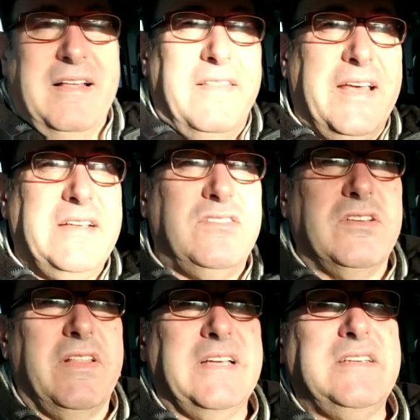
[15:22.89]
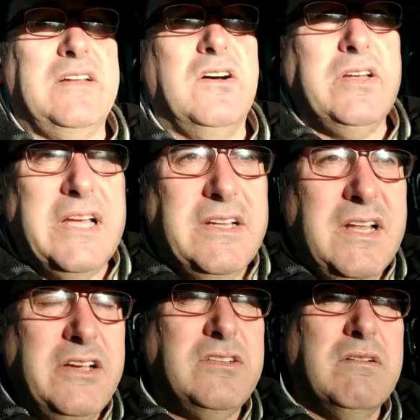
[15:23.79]
They, they said, oh, yeah, you know,
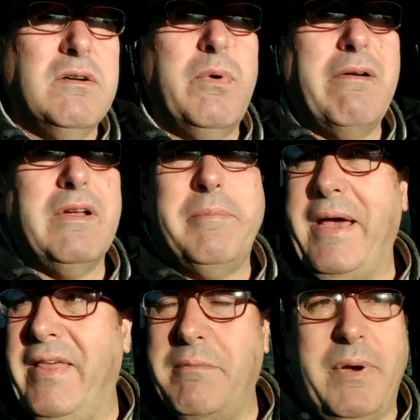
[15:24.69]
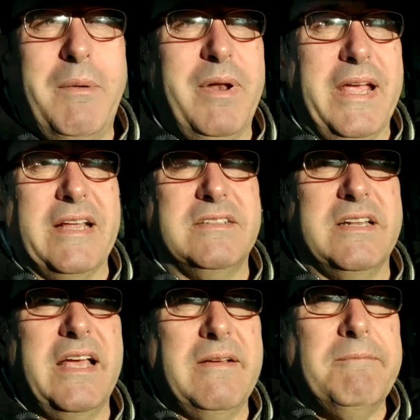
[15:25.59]
you don't want to worry about that public
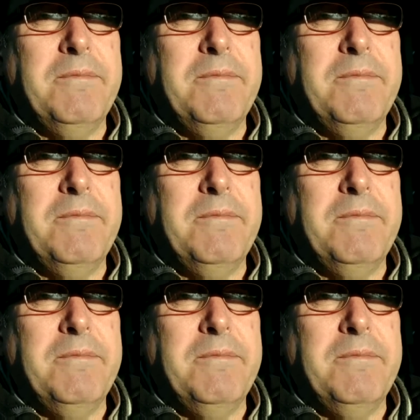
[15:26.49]
internet.